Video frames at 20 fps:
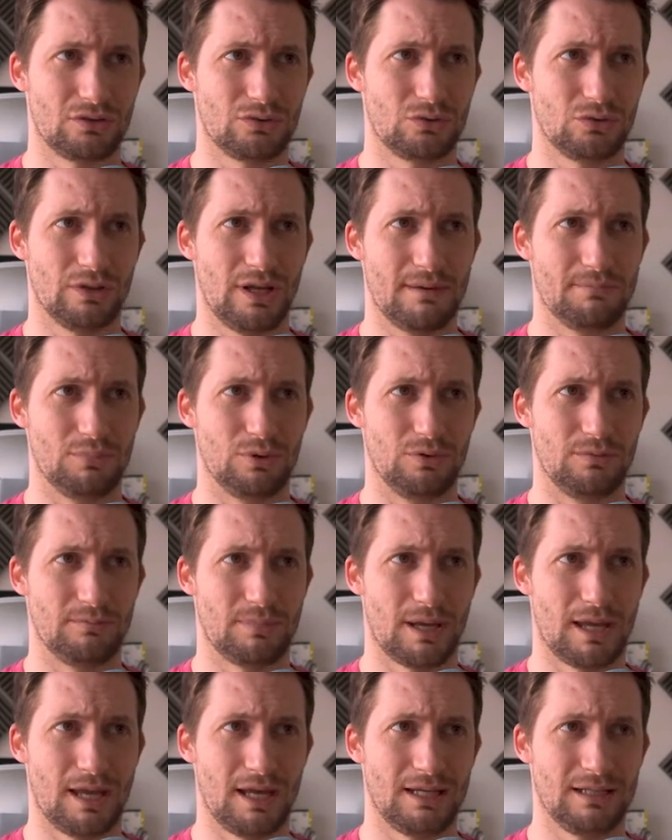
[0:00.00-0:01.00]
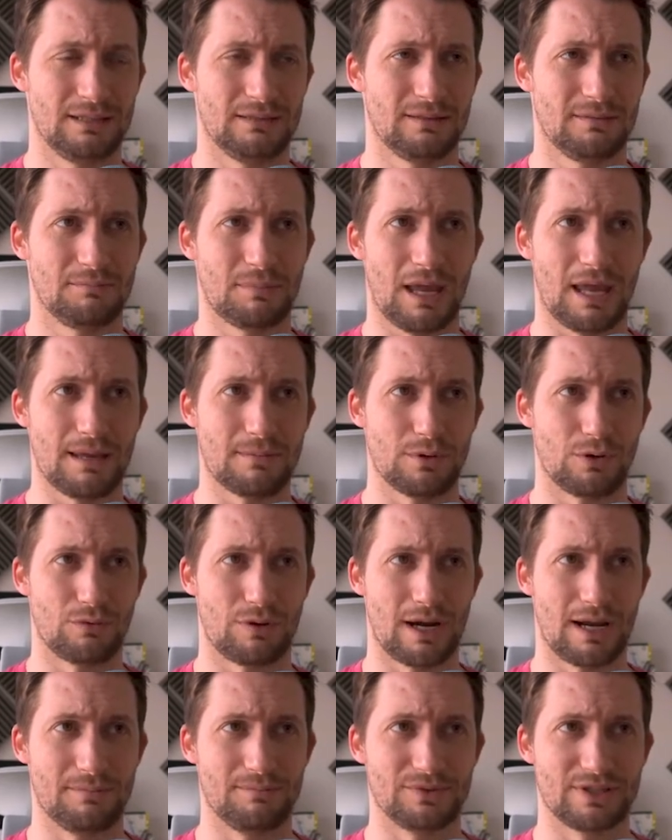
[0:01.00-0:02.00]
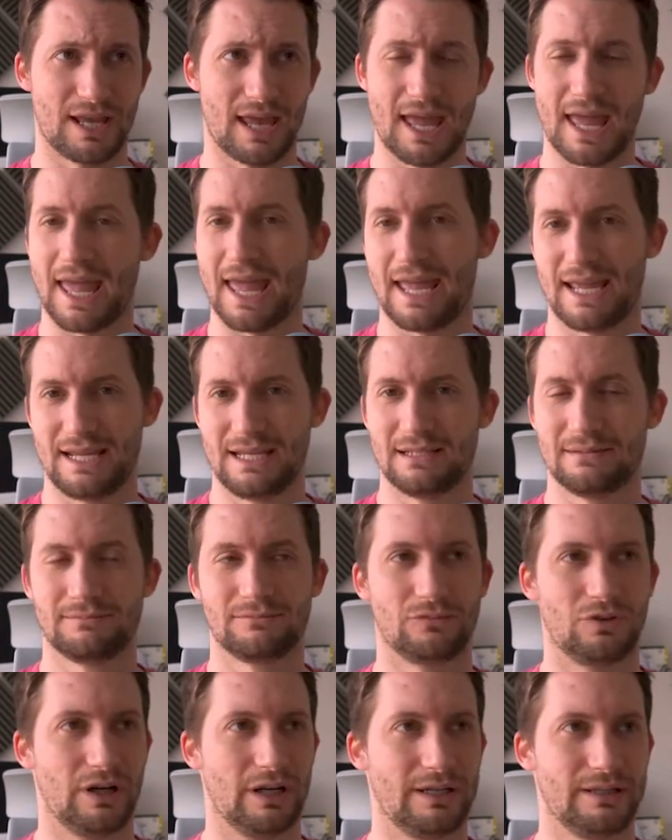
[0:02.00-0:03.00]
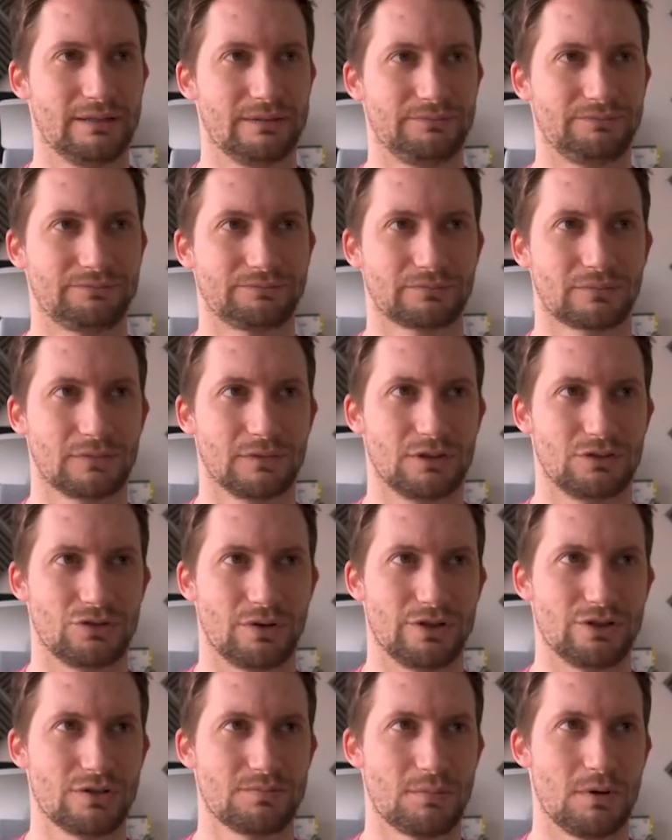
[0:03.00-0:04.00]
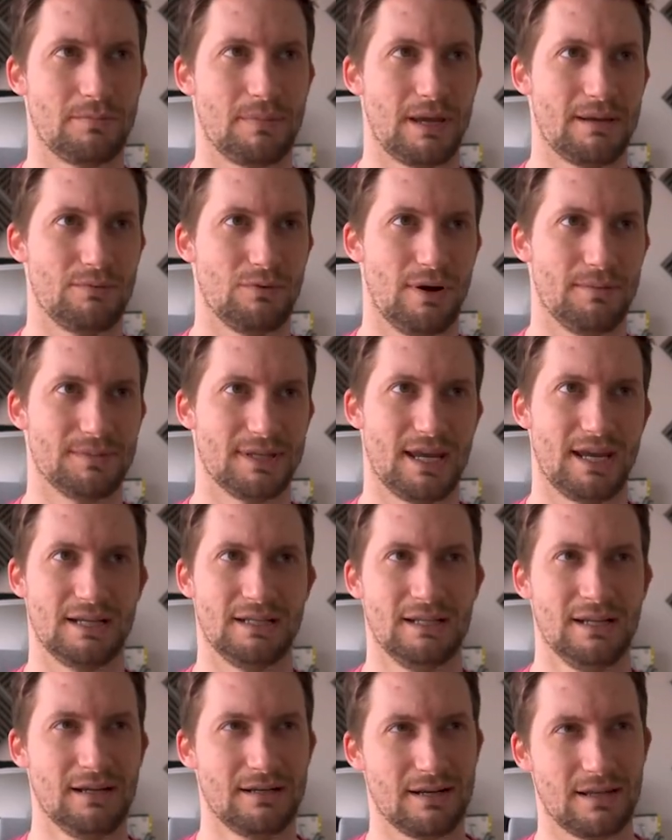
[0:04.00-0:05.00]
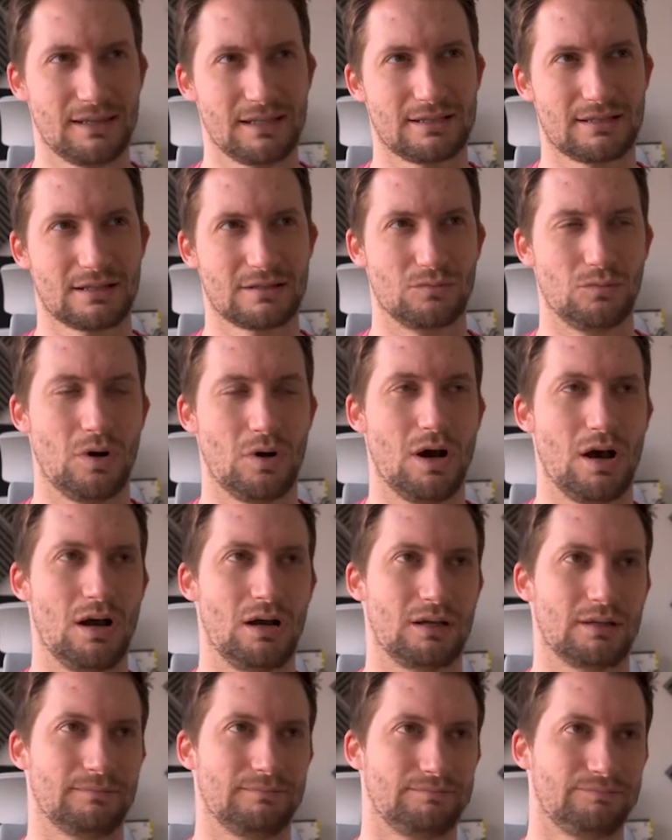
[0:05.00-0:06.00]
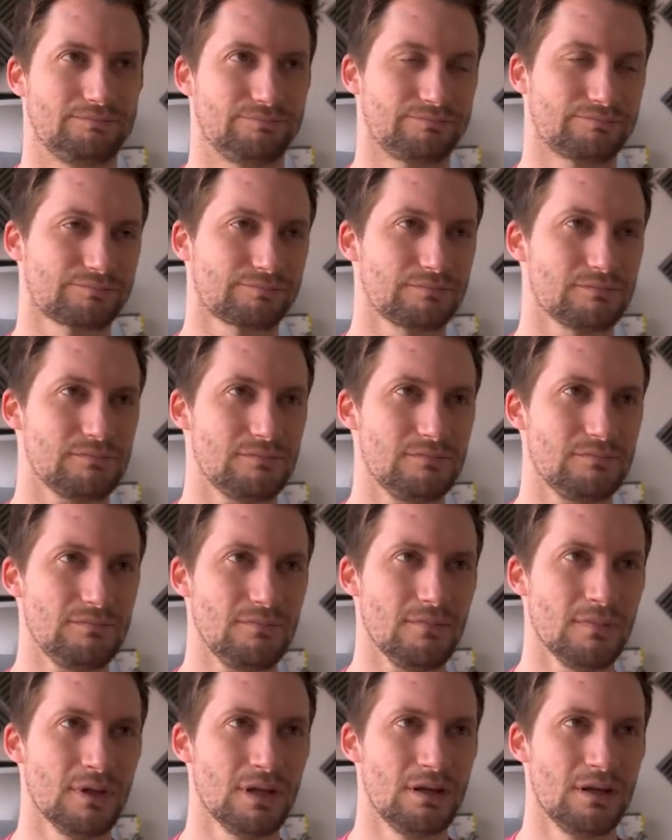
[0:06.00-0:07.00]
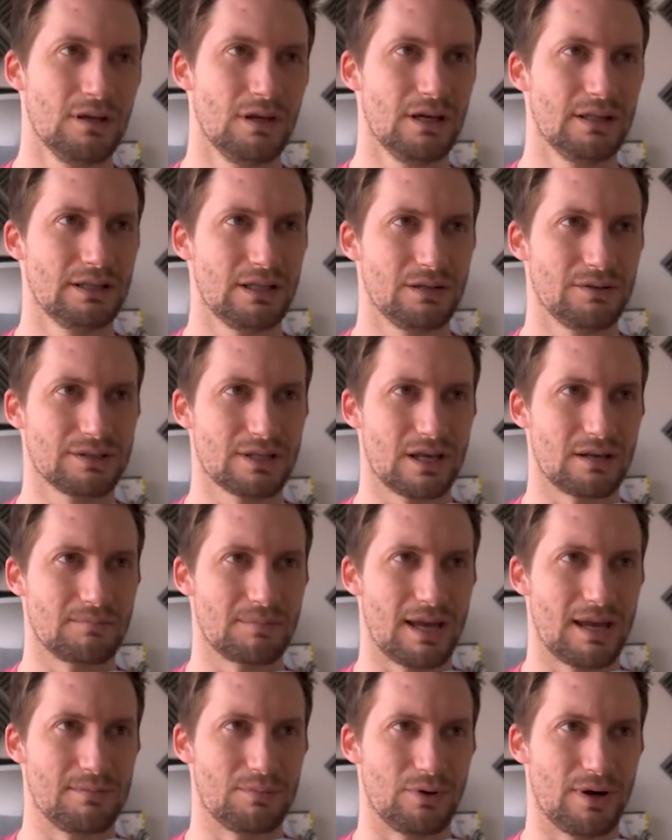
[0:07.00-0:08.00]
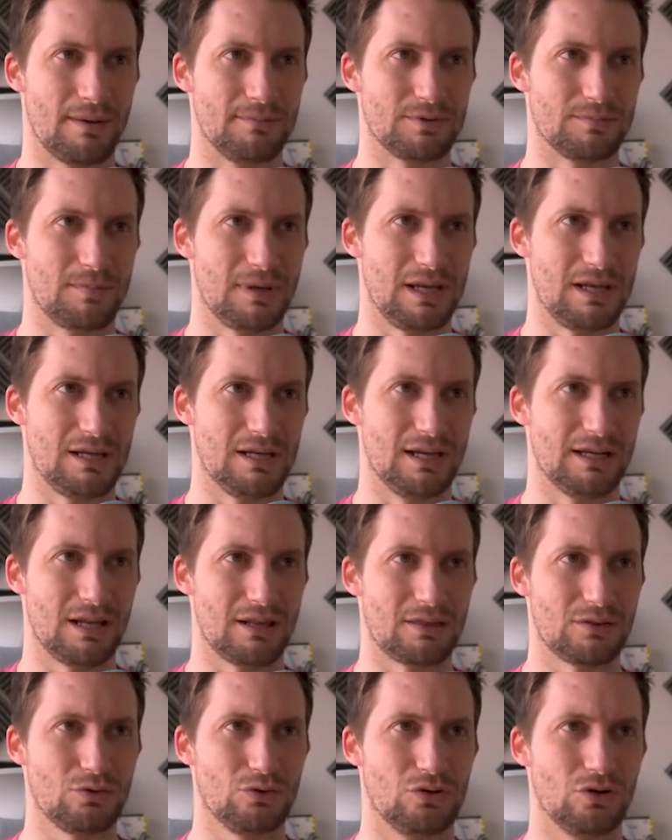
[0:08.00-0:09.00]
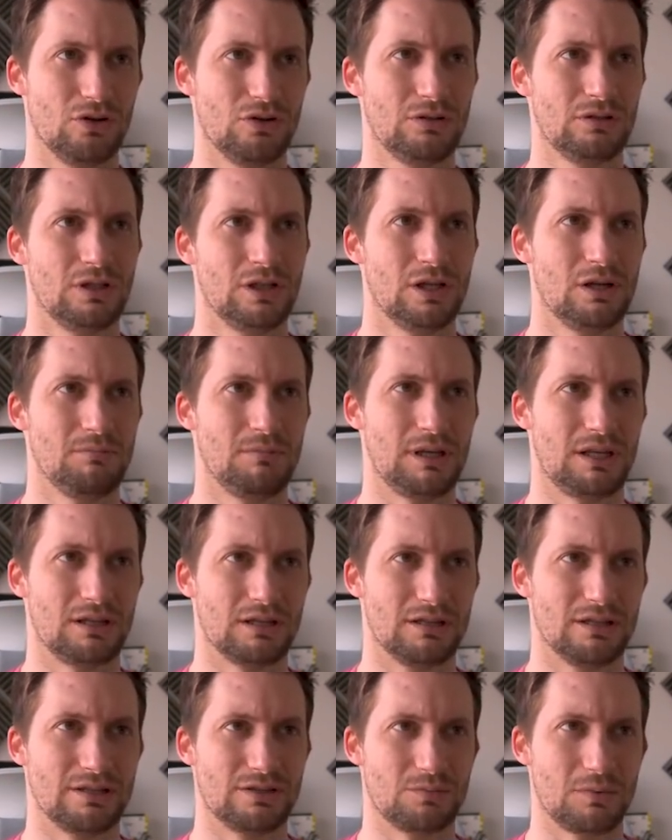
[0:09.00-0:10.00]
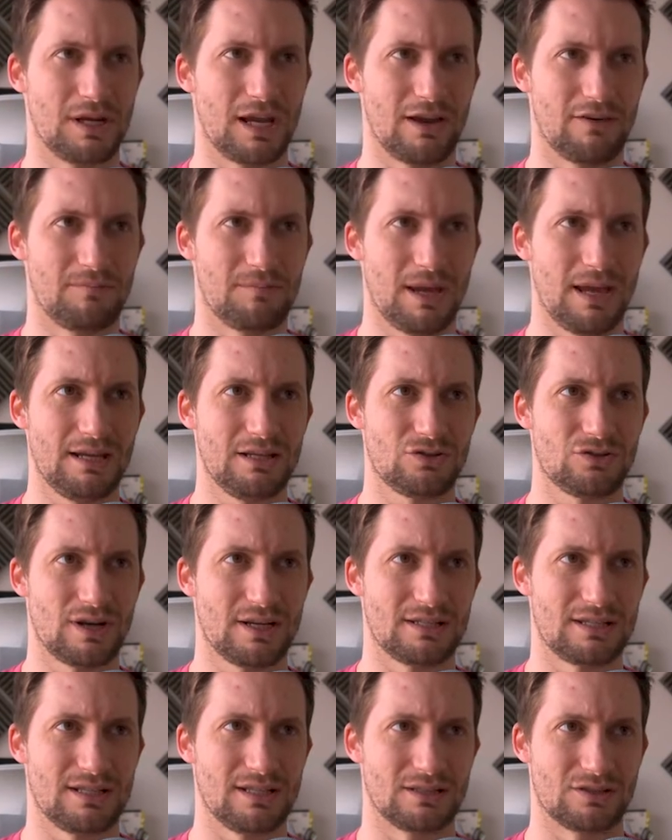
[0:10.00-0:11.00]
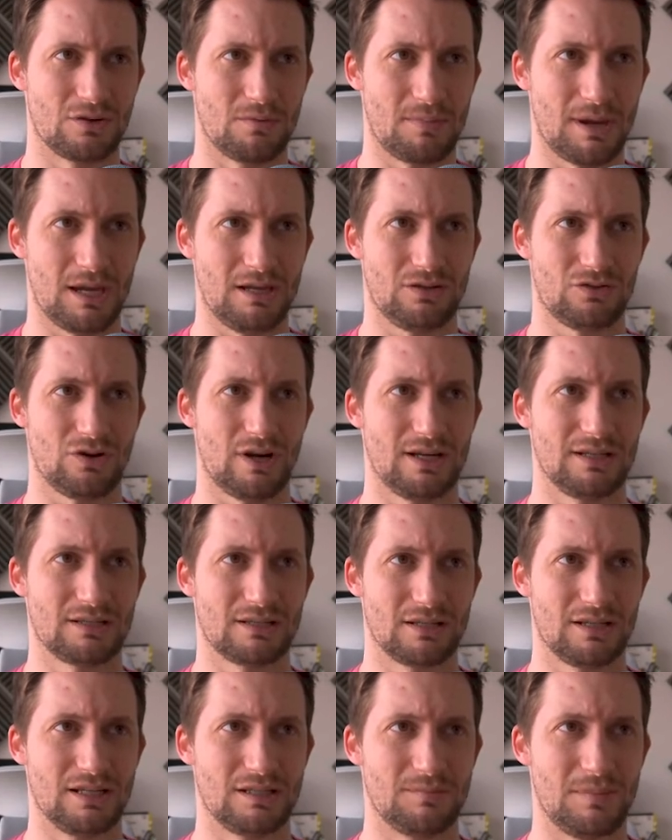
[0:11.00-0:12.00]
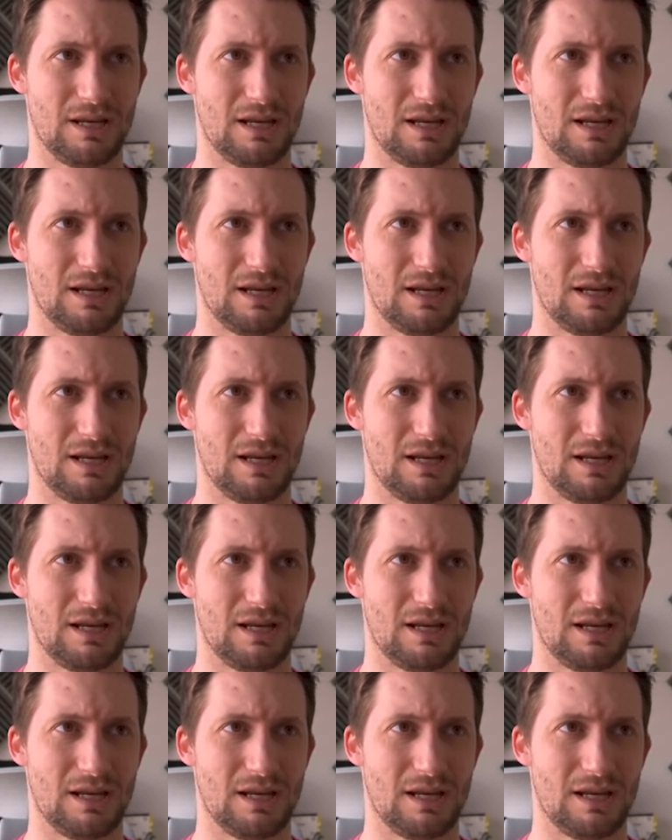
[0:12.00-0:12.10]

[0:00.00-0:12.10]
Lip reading: call endpoint pay params A, right? So I just put pay params A. Now this doesn't work. And then I was like, pay params B. And I thought, because we have PAYTRACE here, so PAYTRACE is